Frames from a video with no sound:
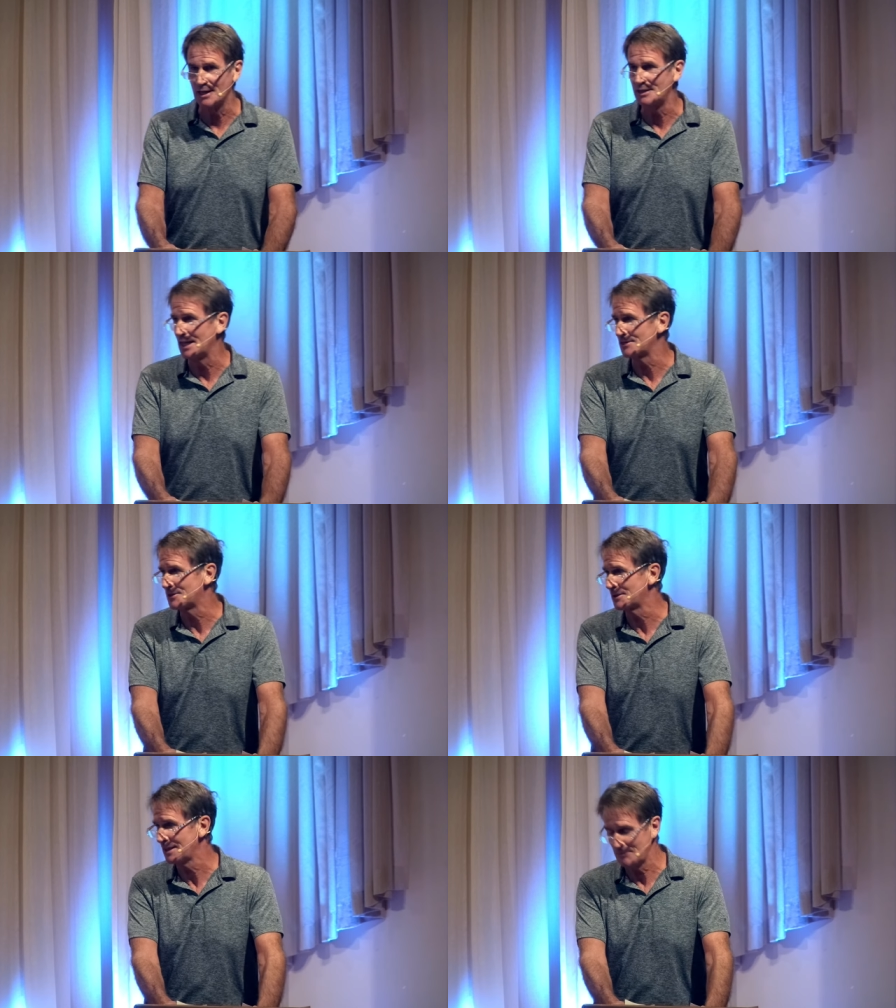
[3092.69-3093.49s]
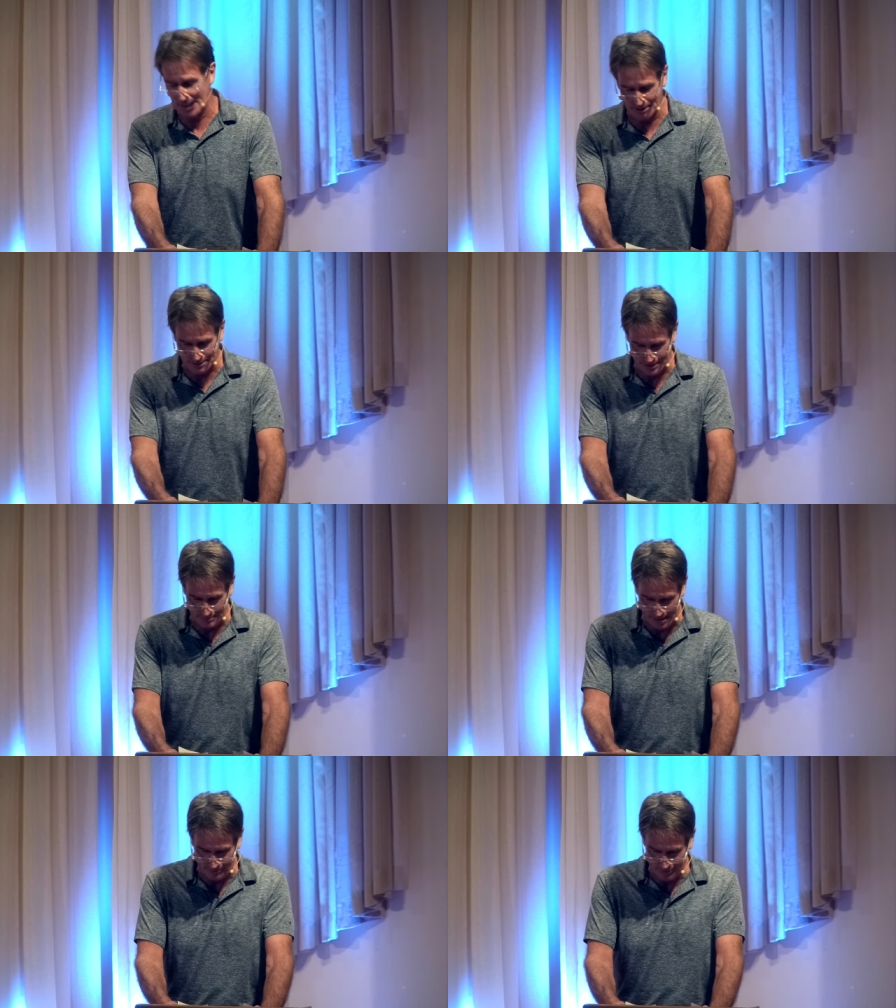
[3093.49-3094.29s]
unanswered emails in
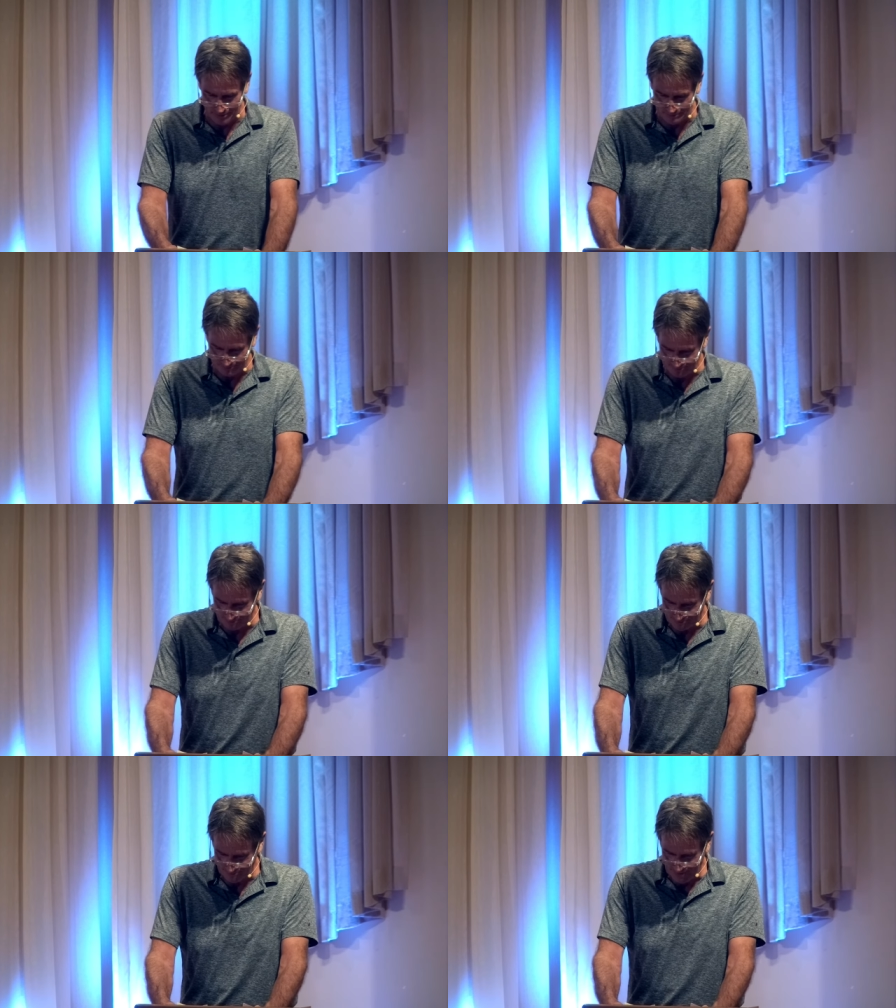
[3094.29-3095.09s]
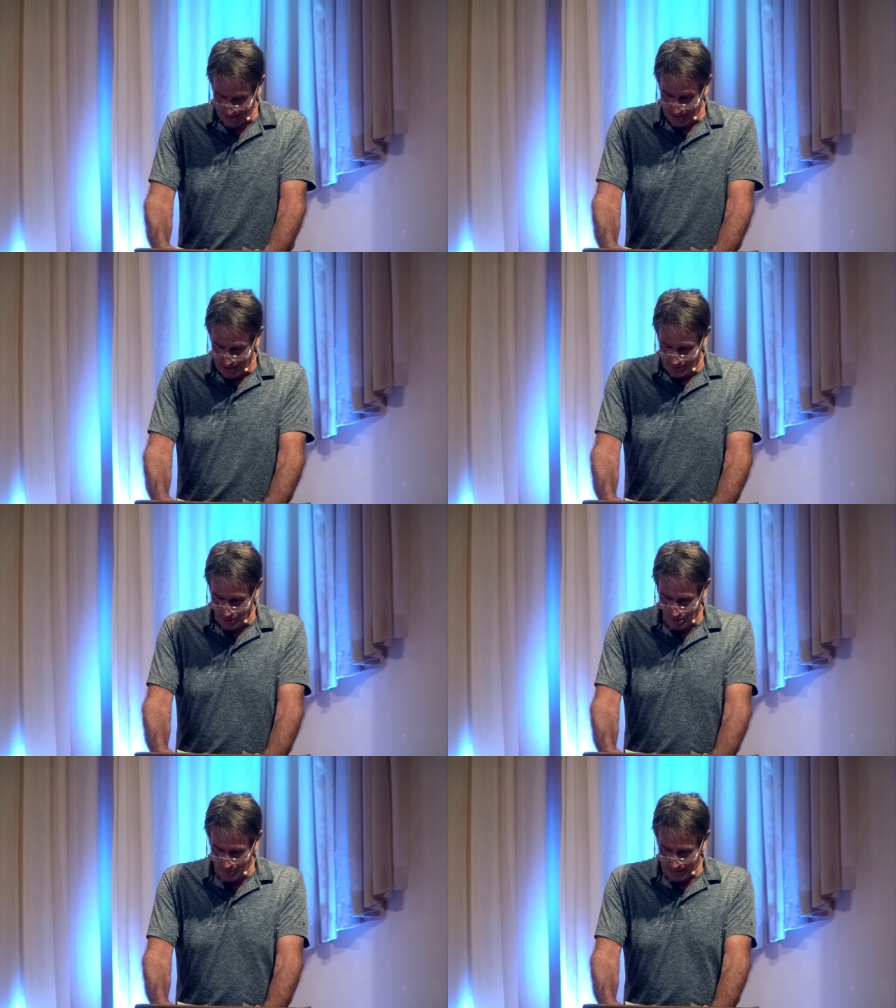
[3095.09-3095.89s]
my phone.
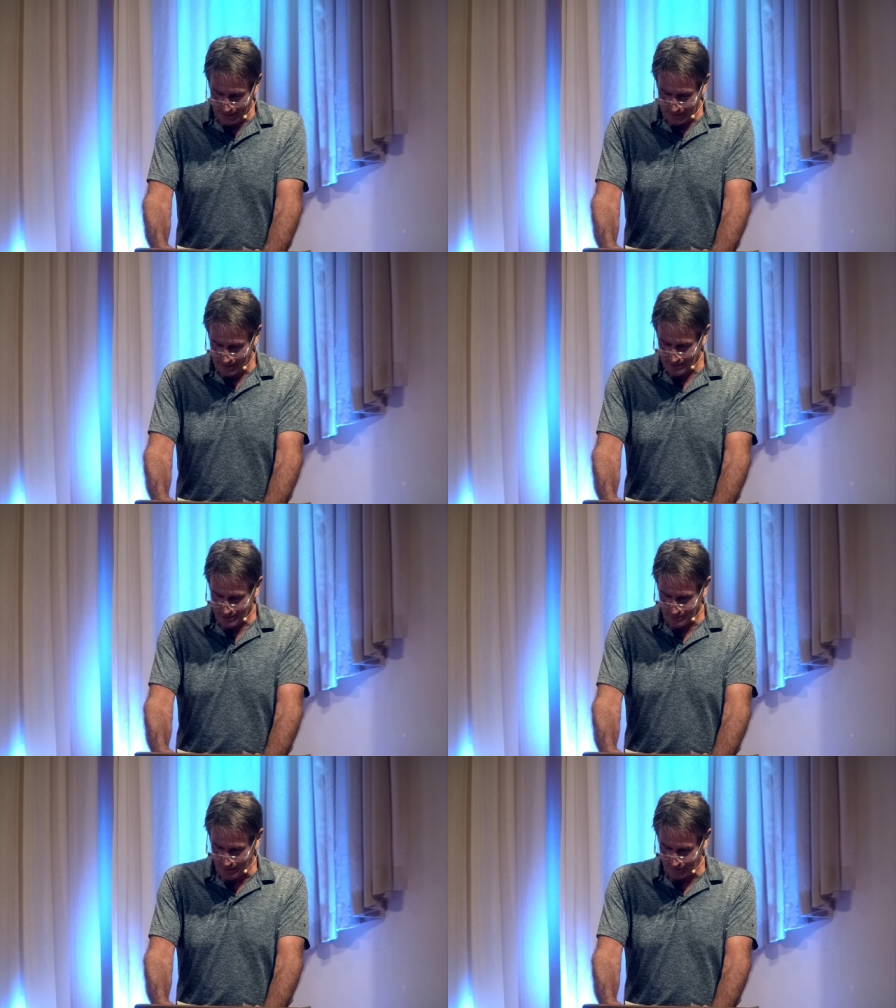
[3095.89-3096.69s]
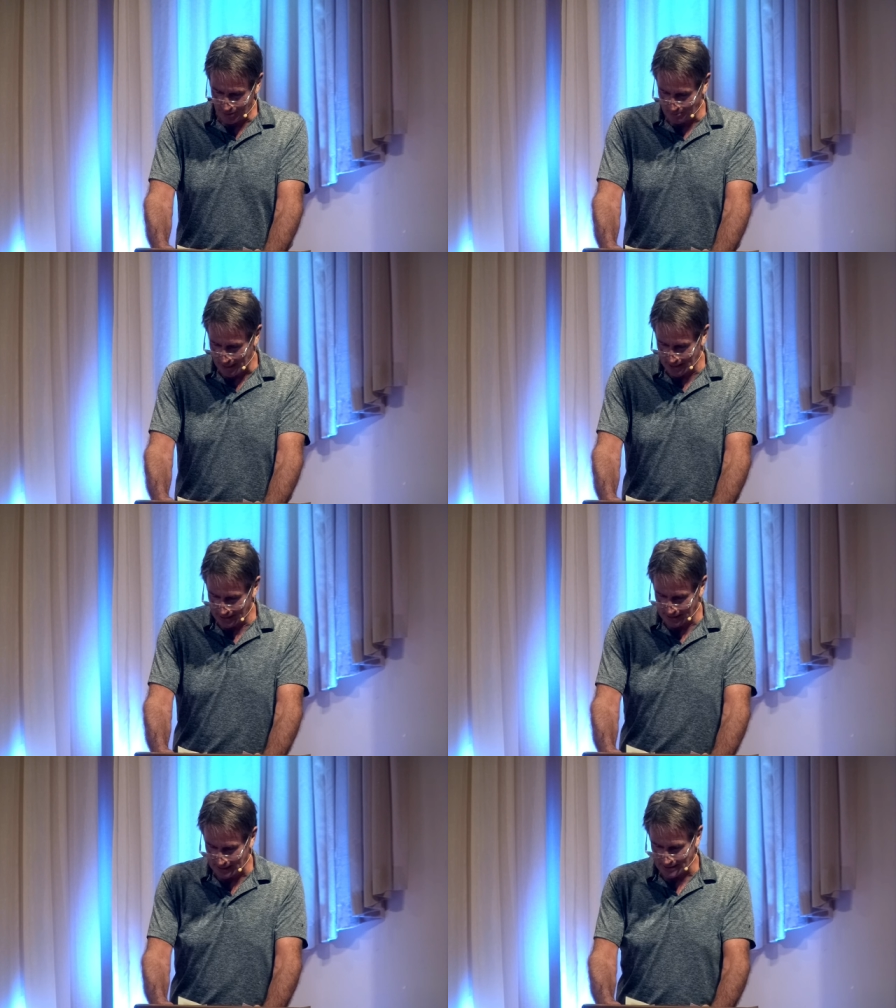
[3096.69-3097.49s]
Nobody in the history of
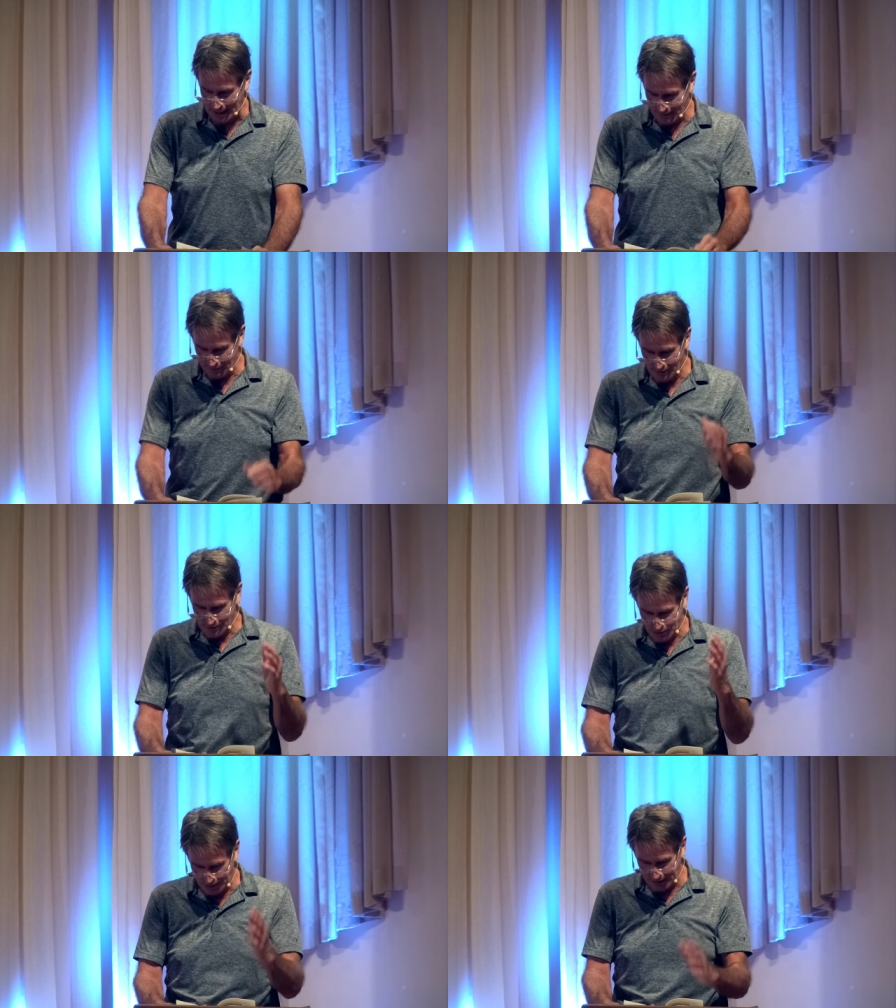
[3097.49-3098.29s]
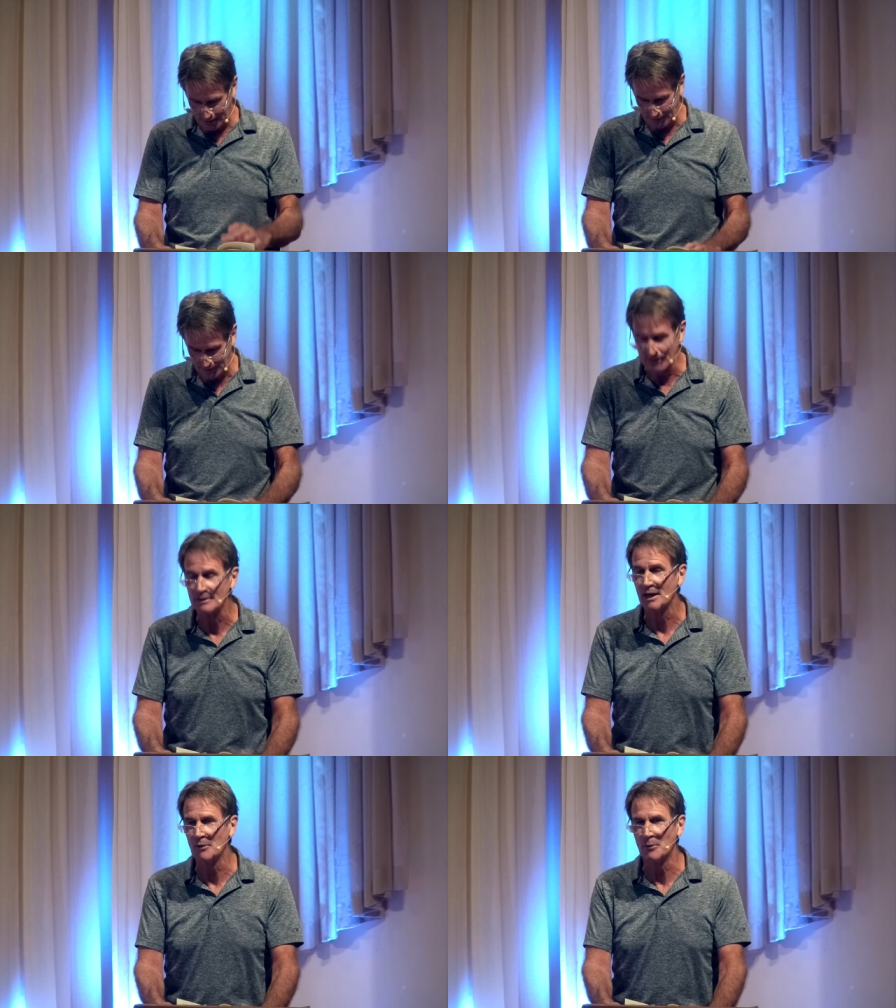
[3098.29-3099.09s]
humanity has ever achieved
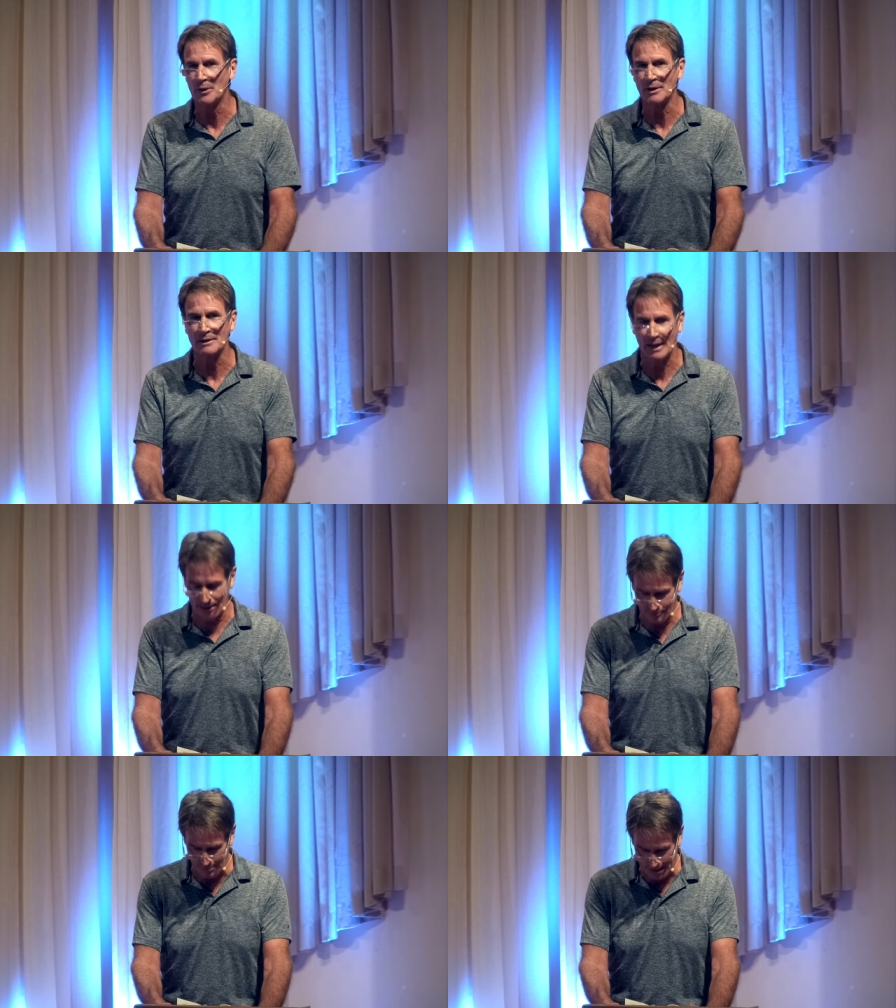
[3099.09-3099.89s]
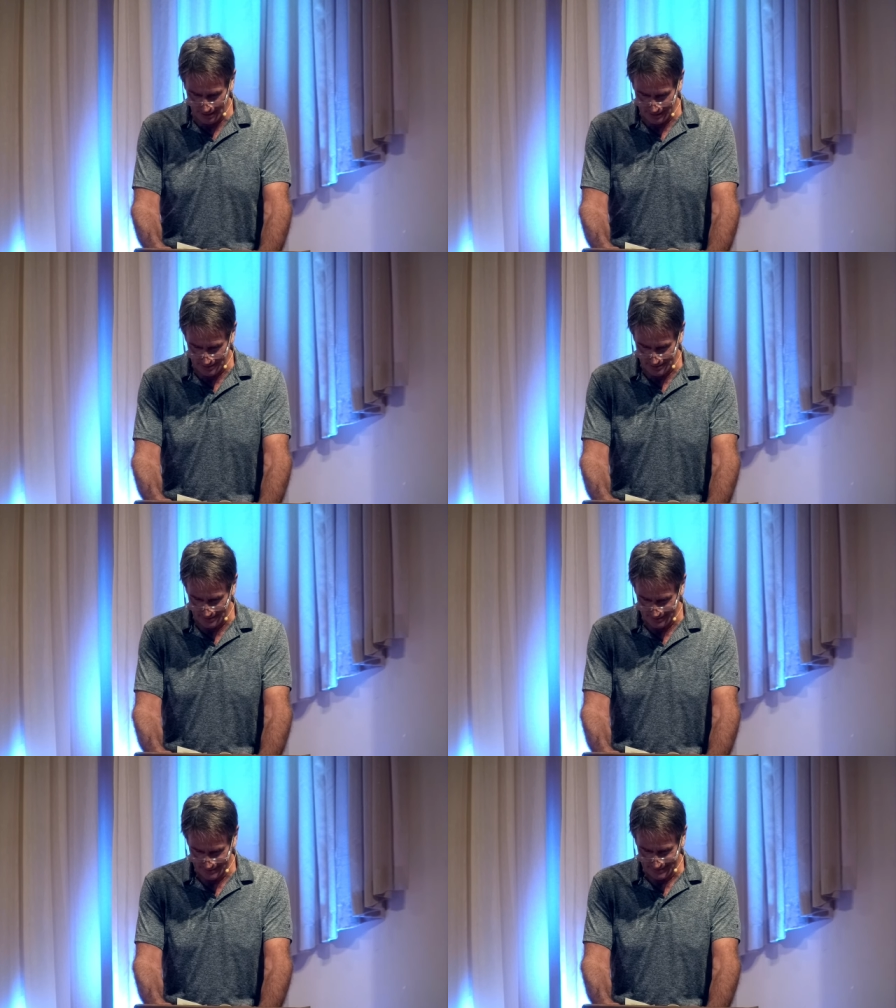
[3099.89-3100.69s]
a work-life balance.
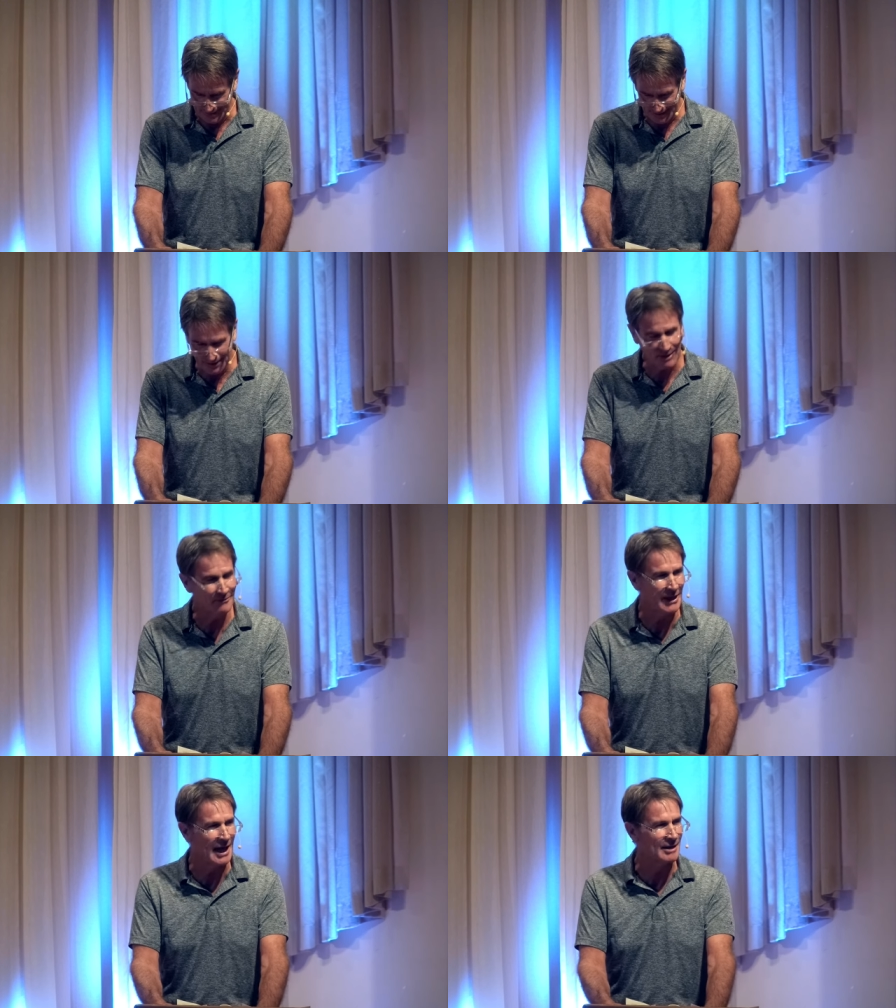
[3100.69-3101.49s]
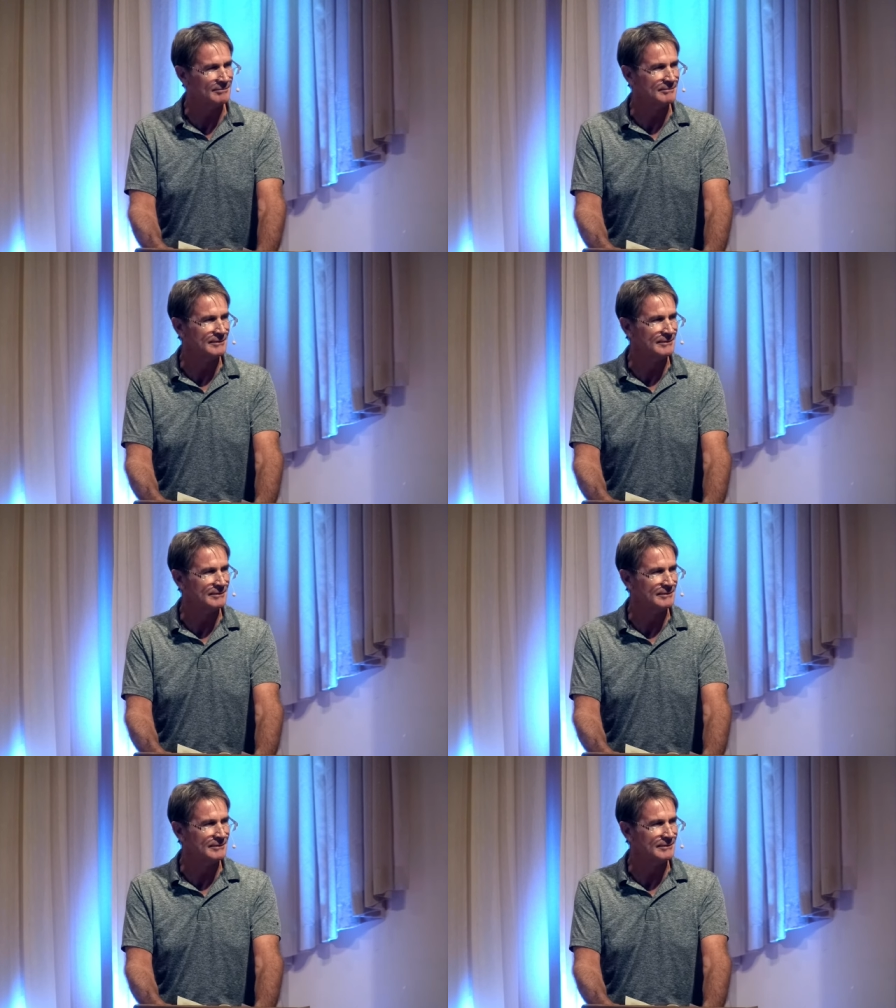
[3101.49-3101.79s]
I love that.